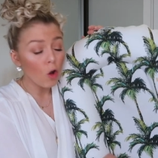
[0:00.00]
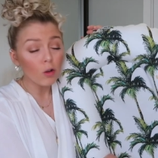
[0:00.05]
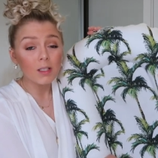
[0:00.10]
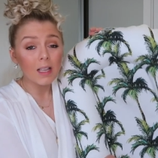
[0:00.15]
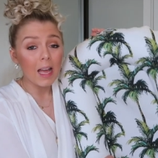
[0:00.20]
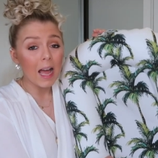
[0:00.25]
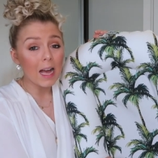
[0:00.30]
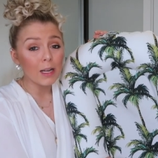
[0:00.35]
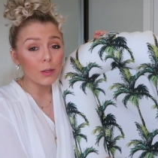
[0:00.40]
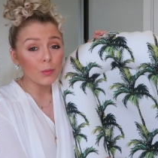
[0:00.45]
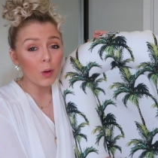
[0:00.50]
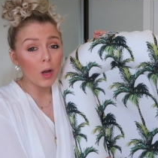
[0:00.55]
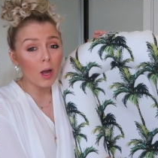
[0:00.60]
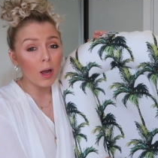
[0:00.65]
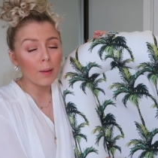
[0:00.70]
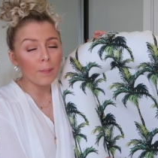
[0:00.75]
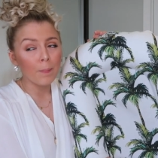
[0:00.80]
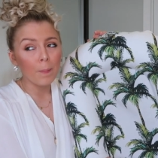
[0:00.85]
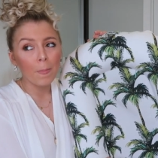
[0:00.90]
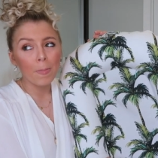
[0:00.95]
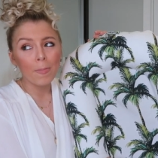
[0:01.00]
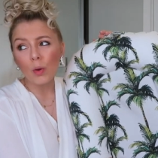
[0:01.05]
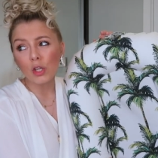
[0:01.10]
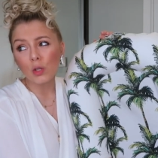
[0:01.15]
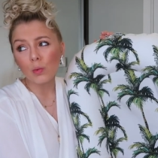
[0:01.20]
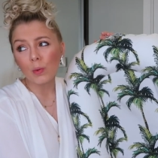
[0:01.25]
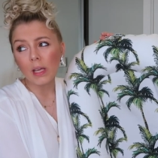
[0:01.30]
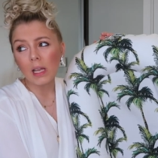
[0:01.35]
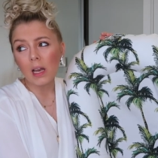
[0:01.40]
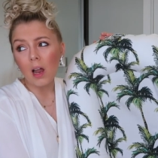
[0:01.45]
Oscar had one
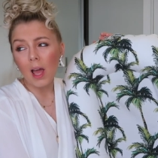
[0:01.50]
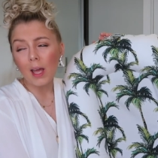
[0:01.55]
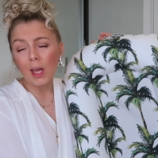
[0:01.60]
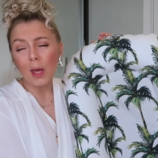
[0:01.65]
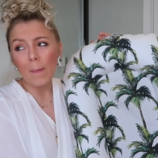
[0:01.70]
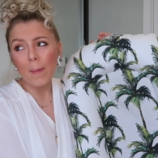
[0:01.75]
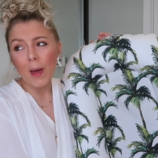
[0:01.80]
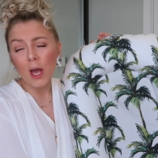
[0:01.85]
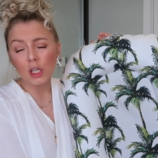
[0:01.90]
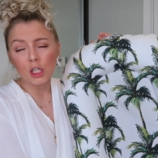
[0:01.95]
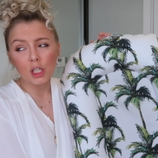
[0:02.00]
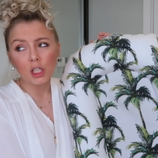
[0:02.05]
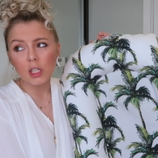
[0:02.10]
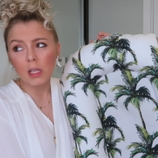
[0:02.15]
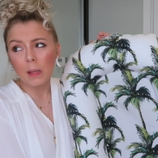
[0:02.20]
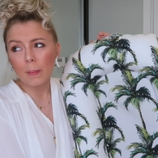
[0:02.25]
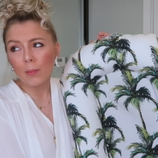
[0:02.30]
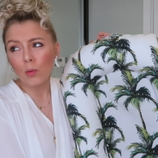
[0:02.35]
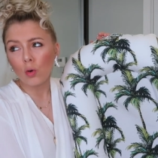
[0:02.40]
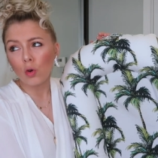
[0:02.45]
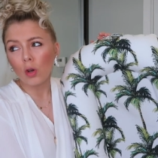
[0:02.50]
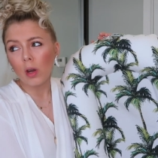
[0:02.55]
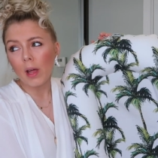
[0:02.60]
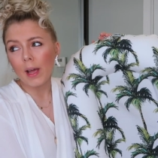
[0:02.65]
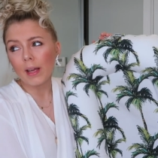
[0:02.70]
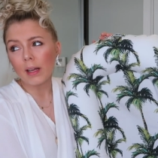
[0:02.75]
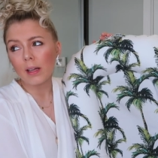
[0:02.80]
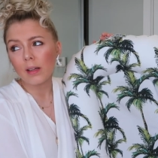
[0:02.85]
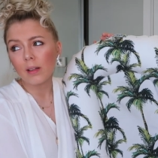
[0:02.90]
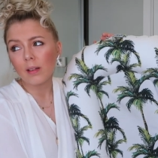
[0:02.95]
which we like emergency bought
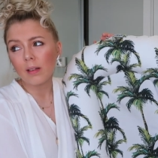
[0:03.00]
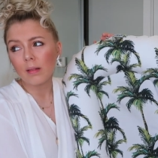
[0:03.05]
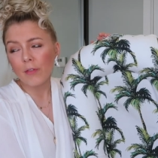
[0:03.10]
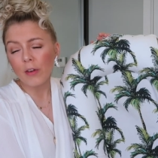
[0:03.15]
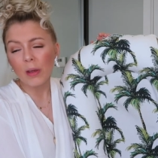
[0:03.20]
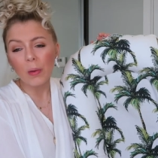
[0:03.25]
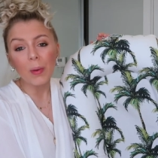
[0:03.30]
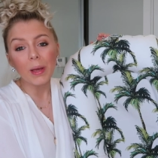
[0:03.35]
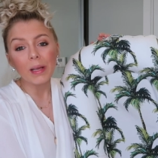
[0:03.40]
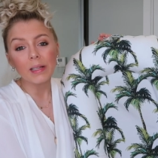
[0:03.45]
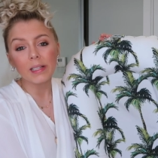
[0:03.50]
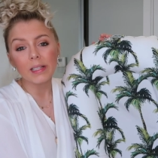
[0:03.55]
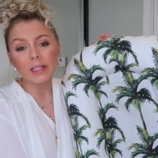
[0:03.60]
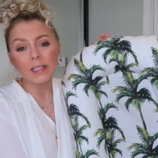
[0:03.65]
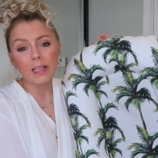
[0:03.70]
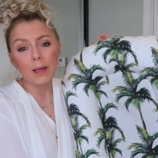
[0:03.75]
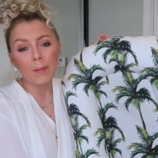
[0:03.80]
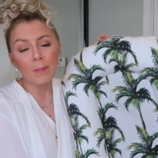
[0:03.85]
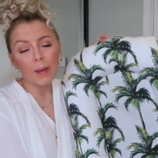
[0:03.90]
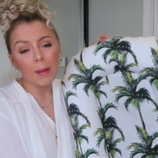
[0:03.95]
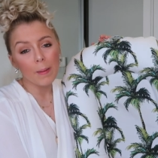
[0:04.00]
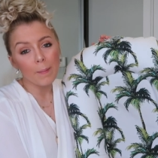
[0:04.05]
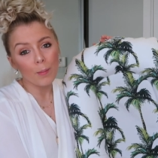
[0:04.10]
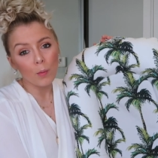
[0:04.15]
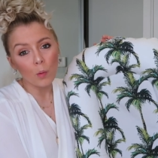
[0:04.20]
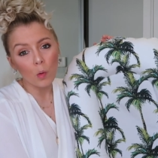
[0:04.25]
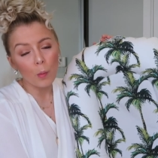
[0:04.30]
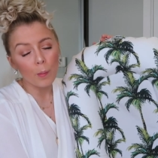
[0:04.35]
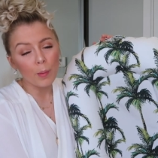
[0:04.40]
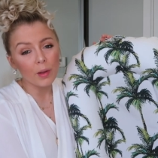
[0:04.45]
like three weeks into him being
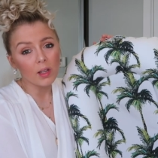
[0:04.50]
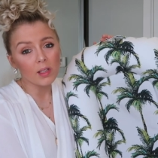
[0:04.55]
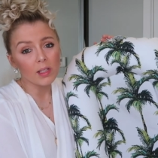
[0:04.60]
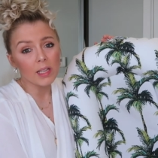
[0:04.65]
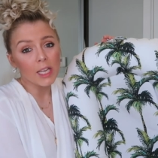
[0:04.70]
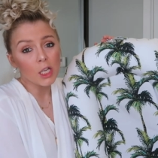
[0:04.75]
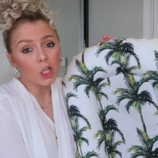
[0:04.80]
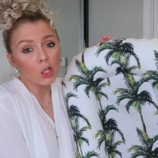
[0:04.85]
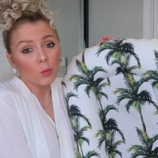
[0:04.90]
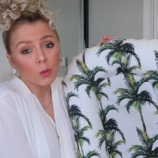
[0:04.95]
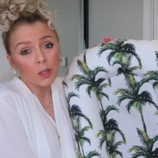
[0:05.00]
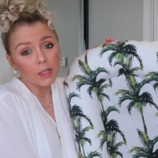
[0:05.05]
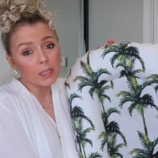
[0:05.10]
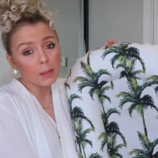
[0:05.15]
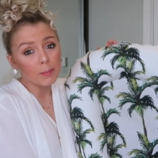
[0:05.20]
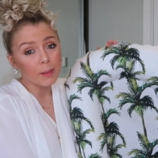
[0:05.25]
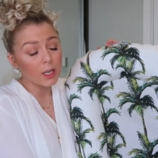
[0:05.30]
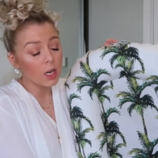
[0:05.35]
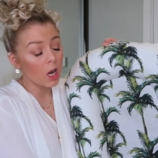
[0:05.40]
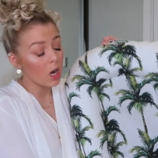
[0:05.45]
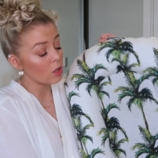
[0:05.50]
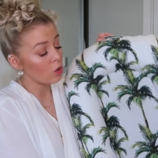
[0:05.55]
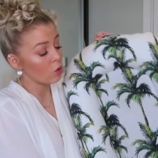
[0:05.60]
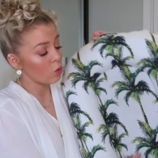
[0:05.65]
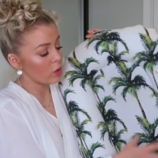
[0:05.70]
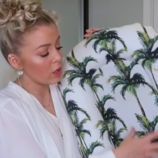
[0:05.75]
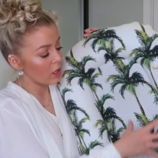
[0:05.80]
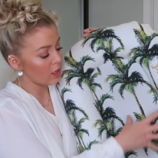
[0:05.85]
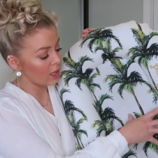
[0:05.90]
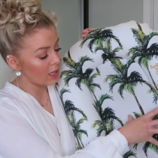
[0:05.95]
born because he just wanted to be
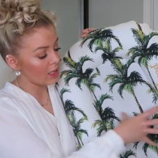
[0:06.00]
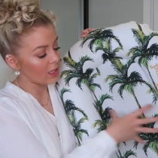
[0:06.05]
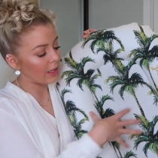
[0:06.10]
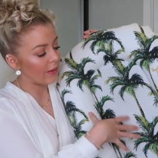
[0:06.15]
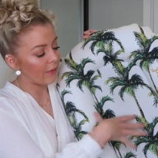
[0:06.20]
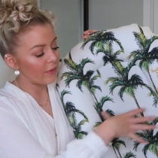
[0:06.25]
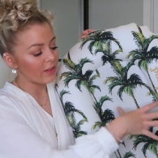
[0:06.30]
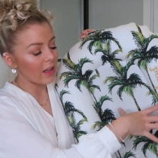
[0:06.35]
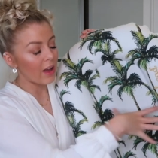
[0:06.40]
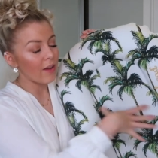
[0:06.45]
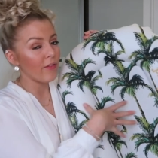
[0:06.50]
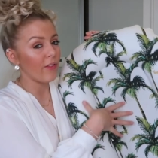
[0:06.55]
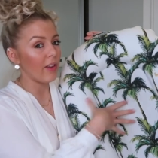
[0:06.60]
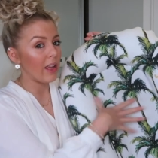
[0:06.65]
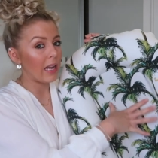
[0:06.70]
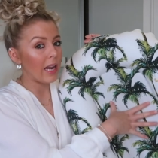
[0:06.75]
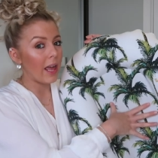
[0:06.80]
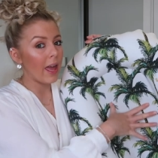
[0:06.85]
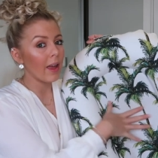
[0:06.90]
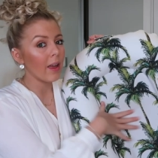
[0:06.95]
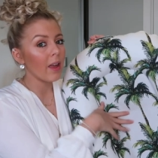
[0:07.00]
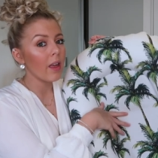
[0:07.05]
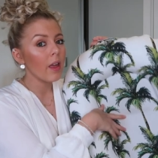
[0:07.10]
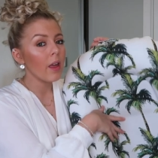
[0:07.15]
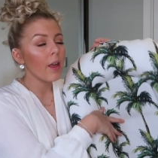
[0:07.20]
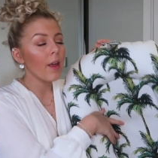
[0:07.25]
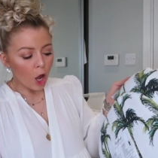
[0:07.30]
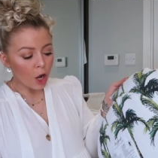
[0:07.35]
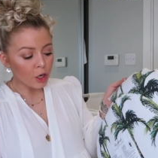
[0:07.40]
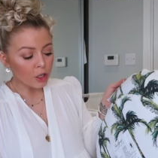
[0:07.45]
cuddled and this gives that feeling.
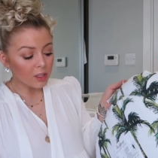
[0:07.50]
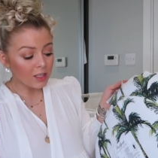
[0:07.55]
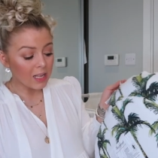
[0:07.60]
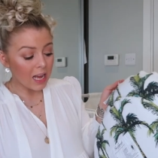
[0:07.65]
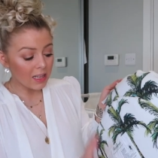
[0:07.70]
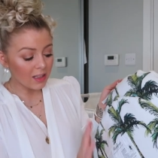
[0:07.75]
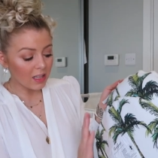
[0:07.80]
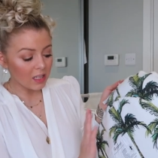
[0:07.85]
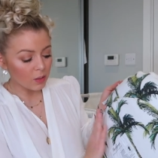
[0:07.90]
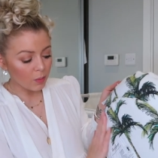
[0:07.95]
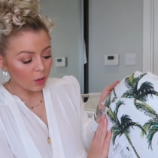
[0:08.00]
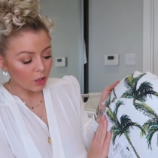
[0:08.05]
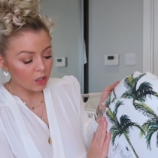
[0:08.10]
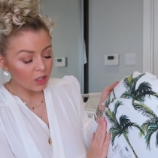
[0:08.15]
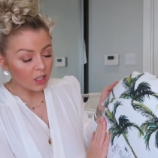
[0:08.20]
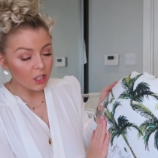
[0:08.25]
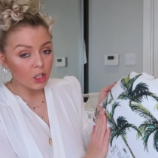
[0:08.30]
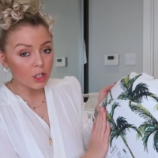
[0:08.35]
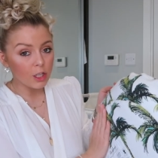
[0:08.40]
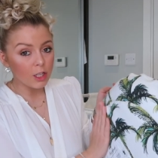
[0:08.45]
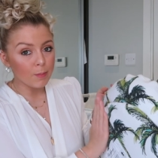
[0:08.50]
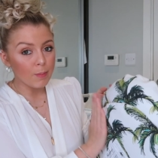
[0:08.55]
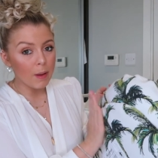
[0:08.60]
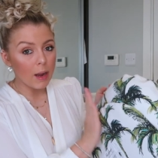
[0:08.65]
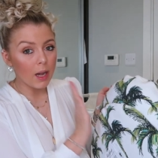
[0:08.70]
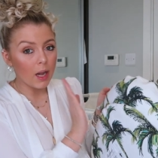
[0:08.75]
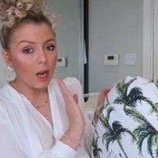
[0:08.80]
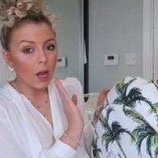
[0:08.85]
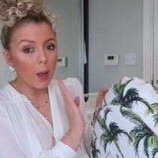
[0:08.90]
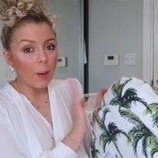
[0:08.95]
Ocean's had this one since she's
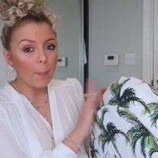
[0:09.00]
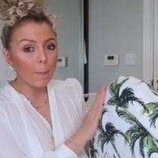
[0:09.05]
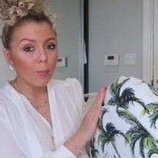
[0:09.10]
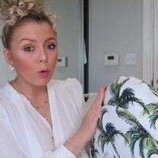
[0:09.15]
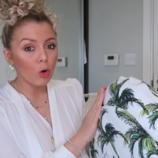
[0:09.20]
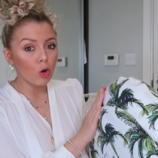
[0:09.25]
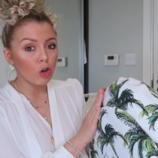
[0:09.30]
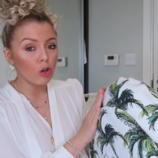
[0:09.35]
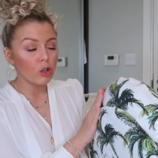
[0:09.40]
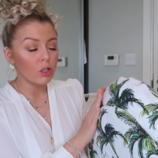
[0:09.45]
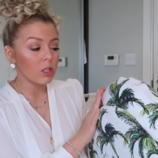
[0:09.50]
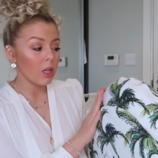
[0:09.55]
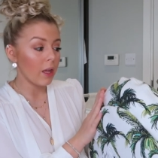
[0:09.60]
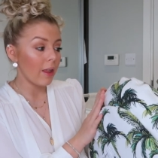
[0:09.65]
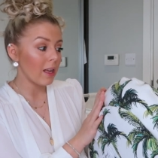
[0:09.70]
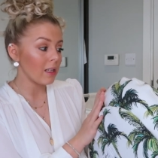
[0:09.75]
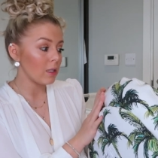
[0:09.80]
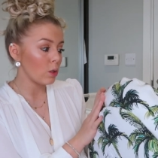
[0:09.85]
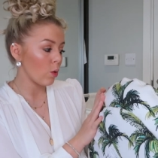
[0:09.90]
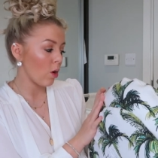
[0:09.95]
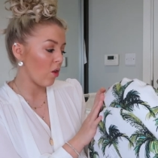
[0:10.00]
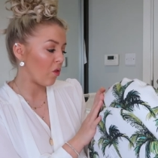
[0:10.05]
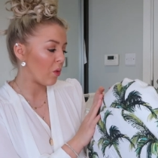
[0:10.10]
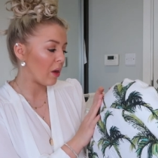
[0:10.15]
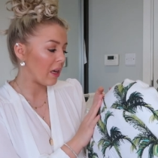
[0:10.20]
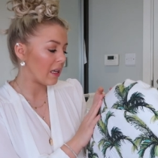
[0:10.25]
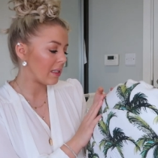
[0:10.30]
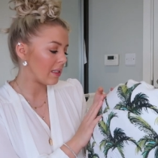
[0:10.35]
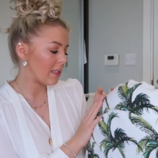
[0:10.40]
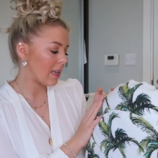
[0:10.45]
been born so that's 12
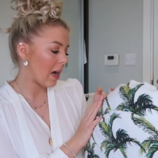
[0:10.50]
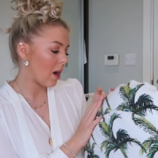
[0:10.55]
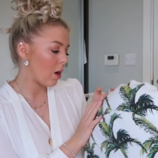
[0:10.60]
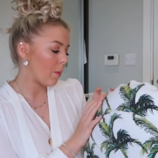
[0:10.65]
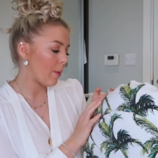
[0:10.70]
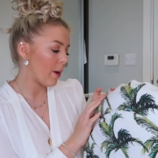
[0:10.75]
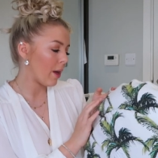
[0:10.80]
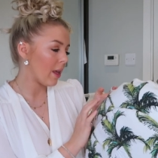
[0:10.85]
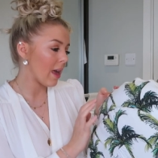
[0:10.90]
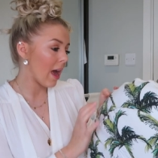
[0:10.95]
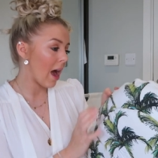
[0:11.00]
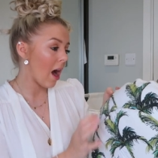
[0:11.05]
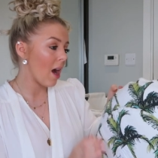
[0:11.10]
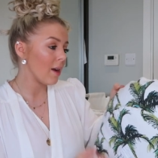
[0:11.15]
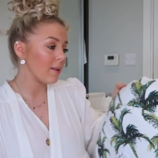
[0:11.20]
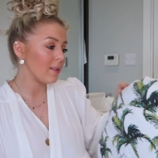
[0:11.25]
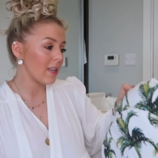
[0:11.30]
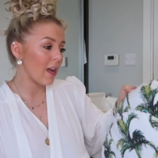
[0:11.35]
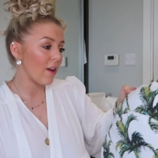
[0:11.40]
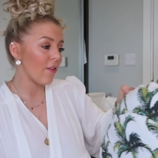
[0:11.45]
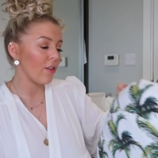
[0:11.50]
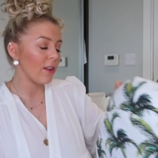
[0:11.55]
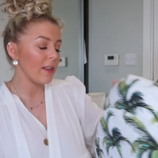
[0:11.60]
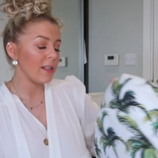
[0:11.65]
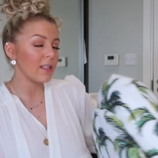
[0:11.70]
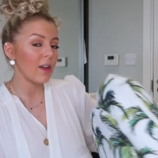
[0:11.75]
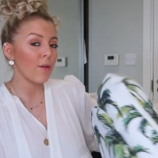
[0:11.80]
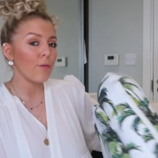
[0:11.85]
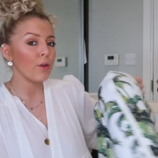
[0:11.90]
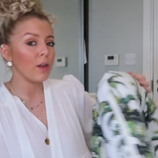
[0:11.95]
weeks now but yeah I definitely
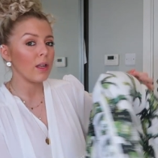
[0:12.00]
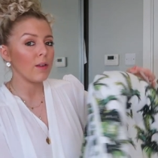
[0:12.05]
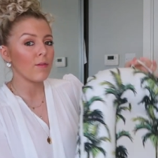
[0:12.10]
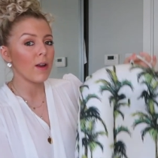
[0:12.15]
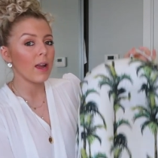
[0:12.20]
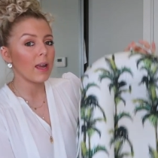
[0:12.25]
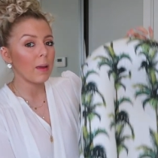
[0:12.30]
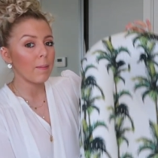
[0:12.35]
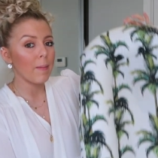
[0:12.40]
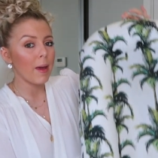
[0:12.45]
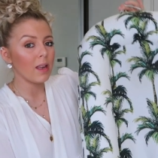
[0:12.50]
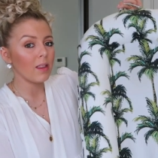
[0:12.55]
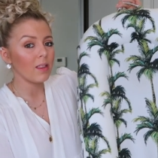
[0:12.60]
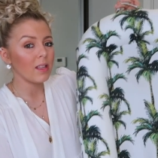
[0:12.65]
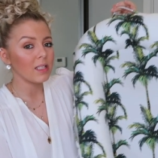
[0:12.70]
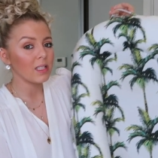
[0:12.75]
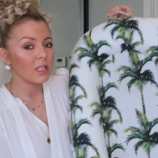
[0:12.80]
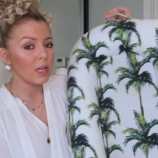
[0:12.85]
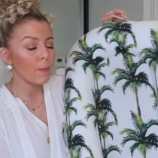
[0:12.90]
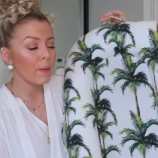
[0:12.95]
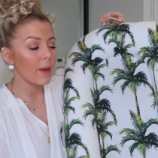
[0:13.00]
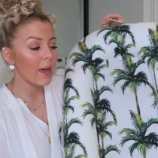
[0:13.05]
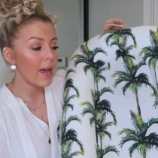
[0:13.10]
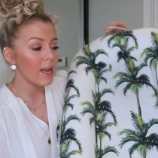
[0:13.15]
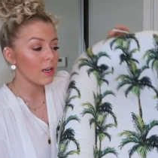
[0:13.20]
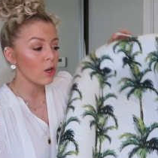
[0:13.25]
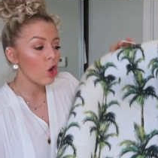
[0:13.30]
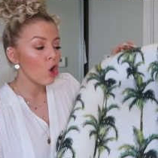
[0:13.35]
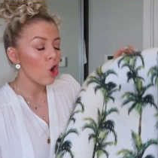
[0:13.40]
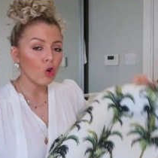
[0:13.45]
definitely recommend the sleepy head